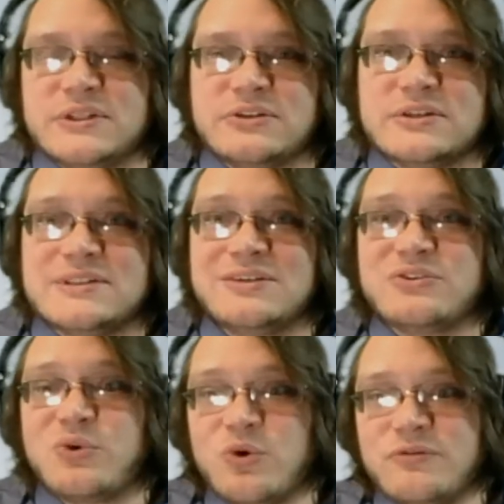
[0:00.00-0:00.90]
and they're
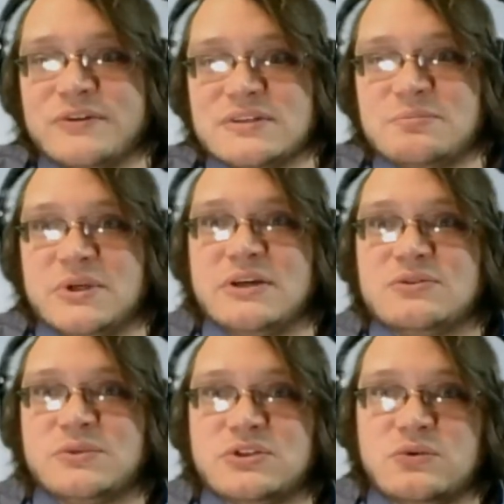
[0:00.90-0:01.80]
considered orphaned
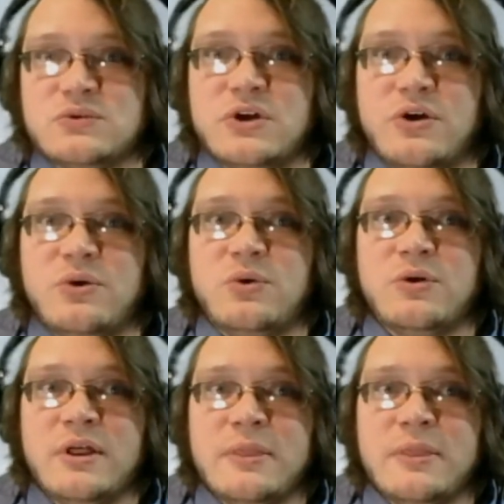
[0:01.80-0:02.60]
because we don't know